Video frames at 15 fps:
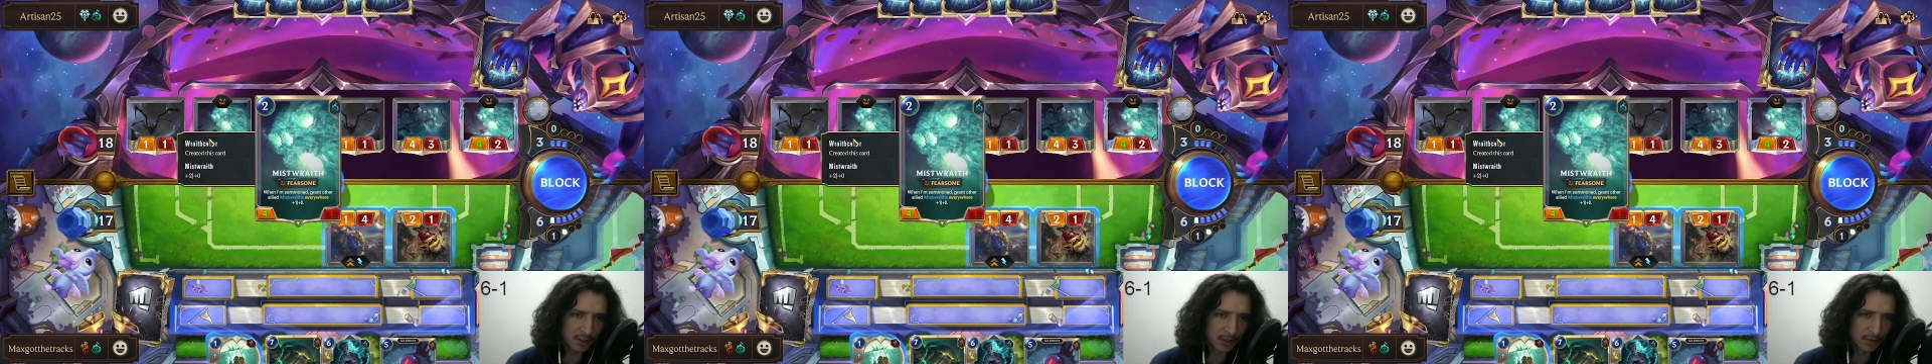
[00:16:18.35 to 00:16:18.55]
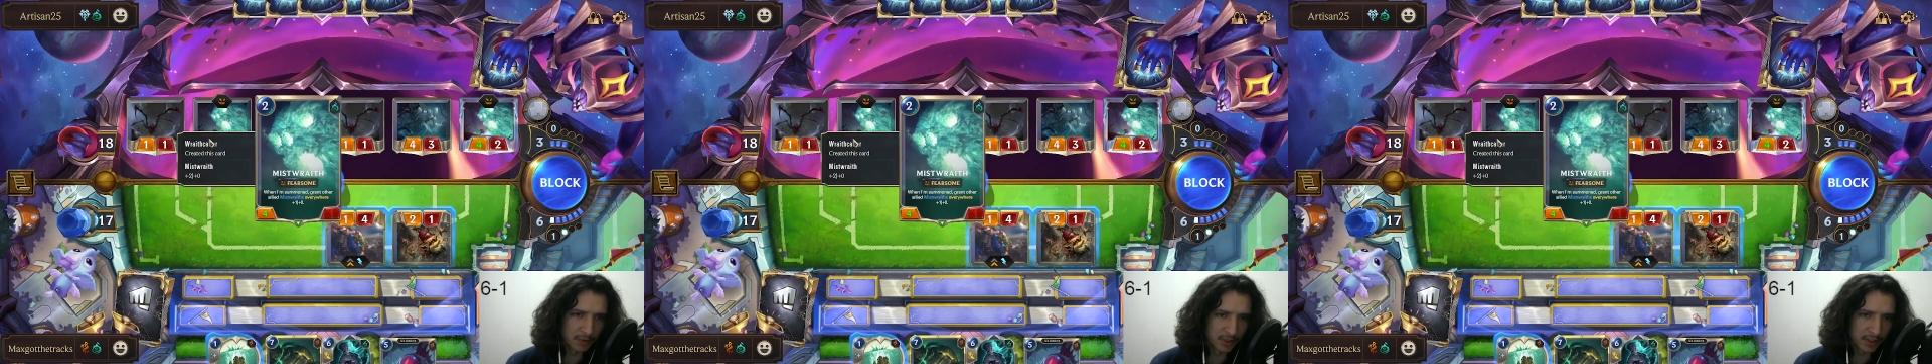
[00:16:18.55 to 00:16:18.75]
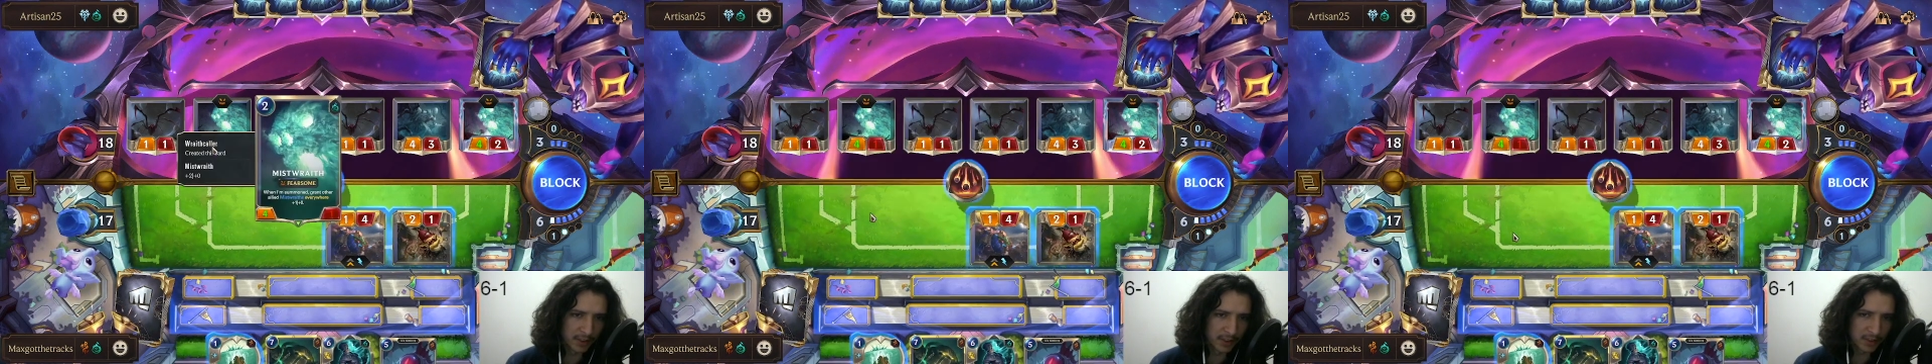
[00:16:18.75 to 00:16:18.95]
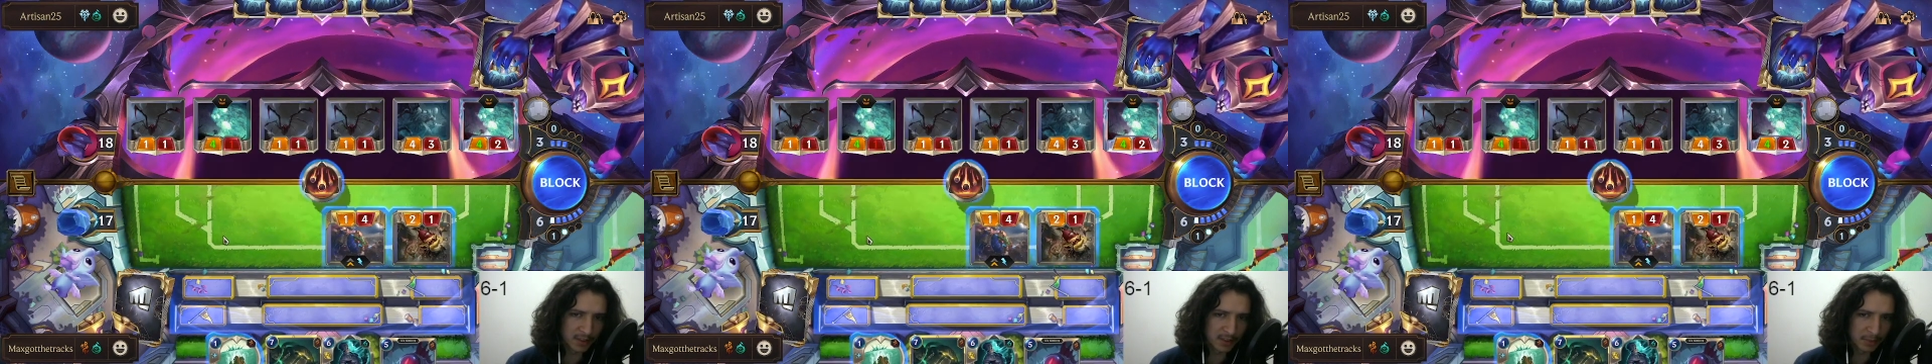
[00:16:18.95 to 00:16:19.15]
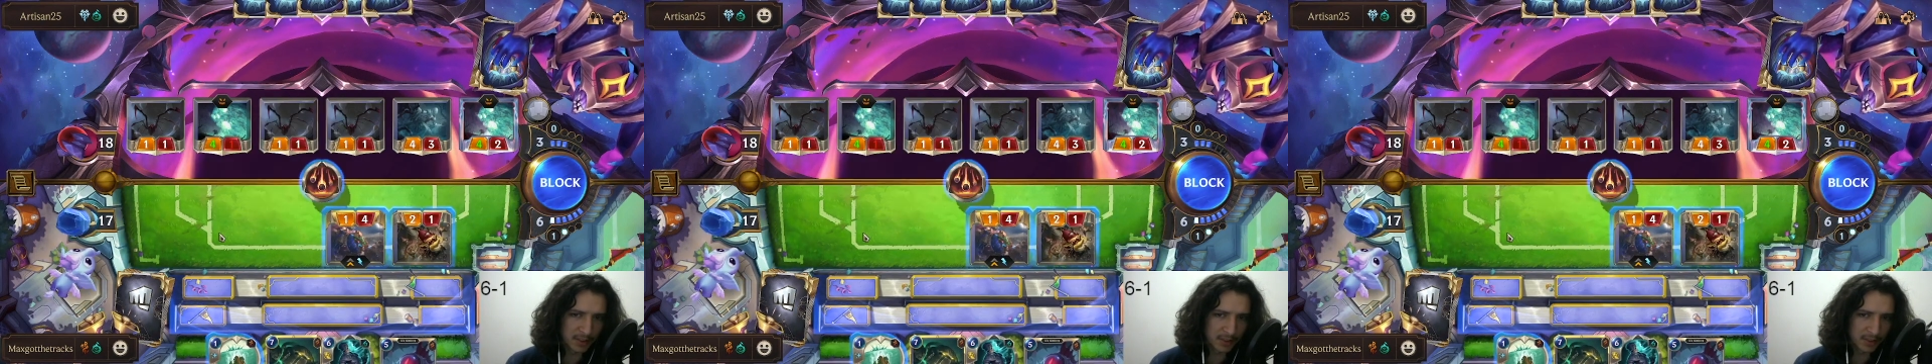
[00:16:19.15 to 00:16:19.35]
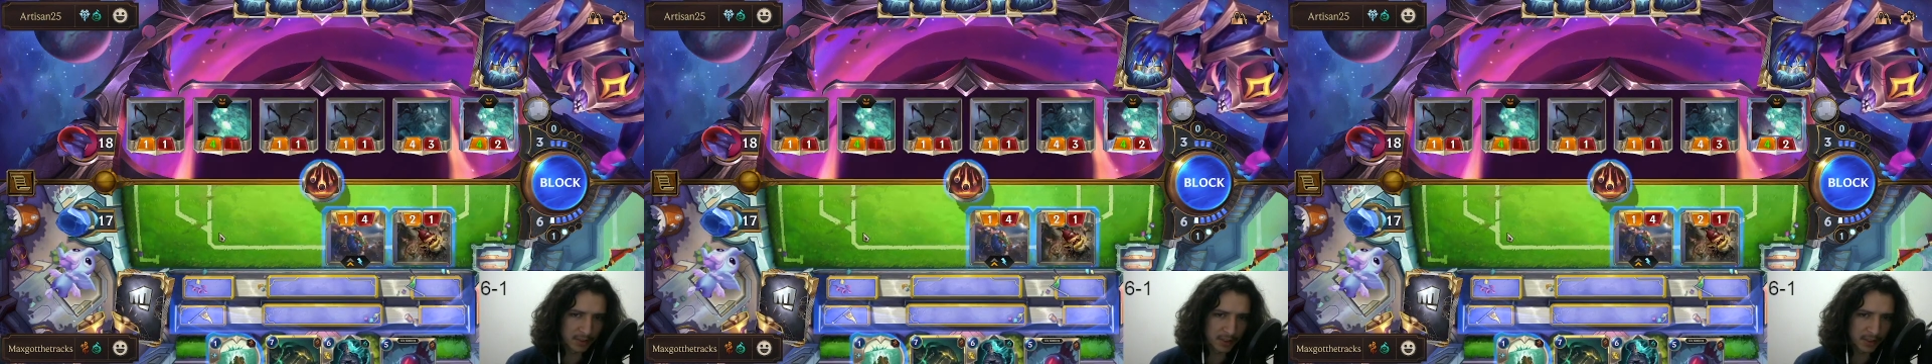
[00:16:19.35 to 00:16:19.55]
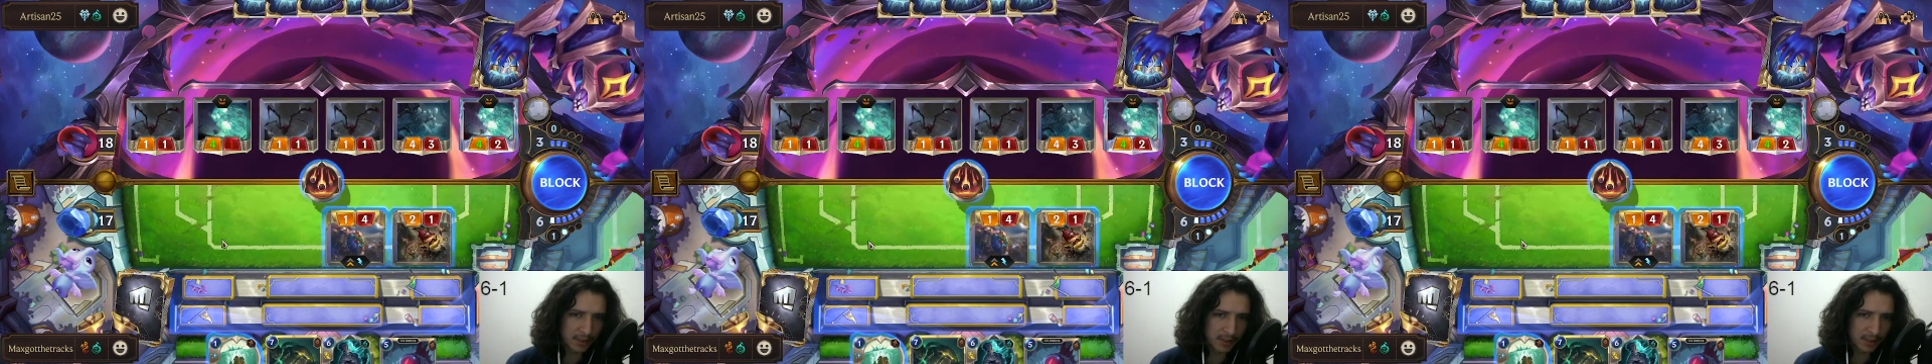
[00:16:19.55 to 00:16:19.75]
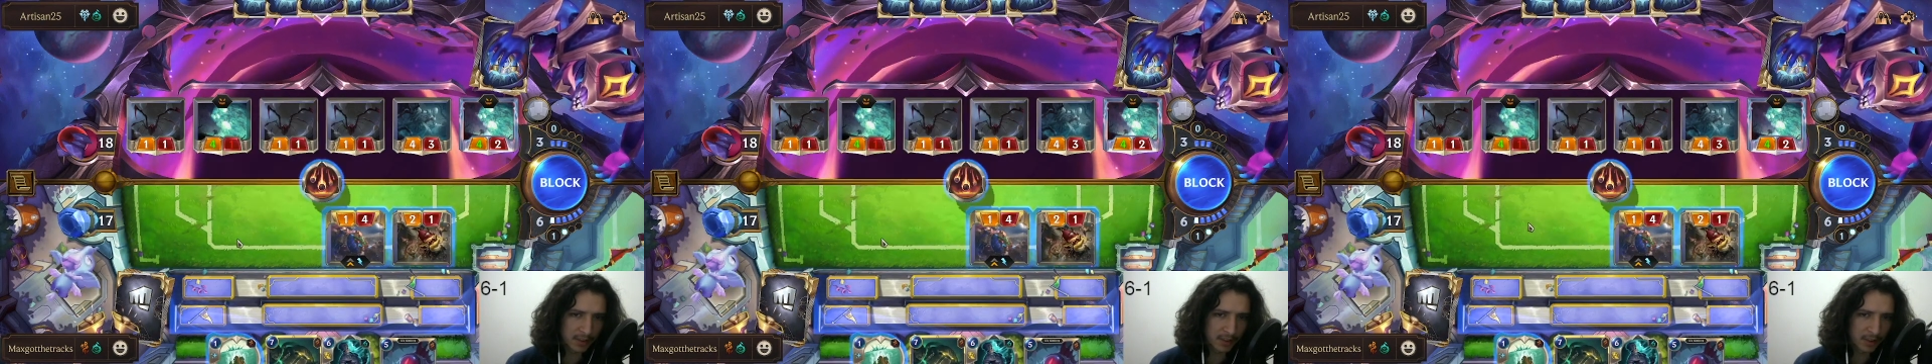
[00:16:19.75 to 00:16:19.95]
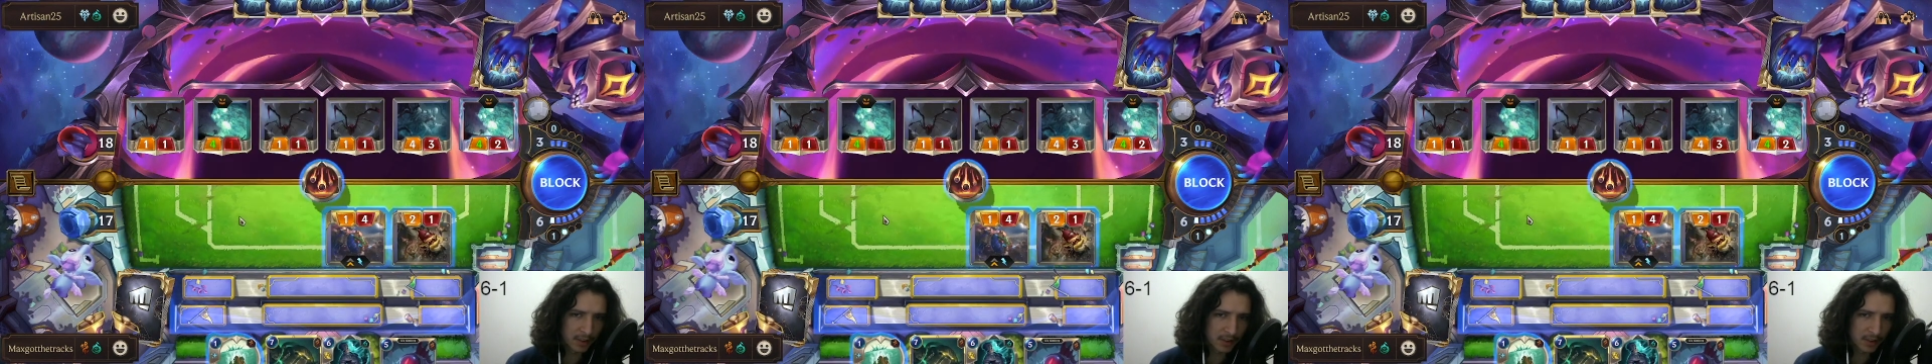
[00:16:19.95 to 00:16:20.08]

hopefully hit this Mist Wraith.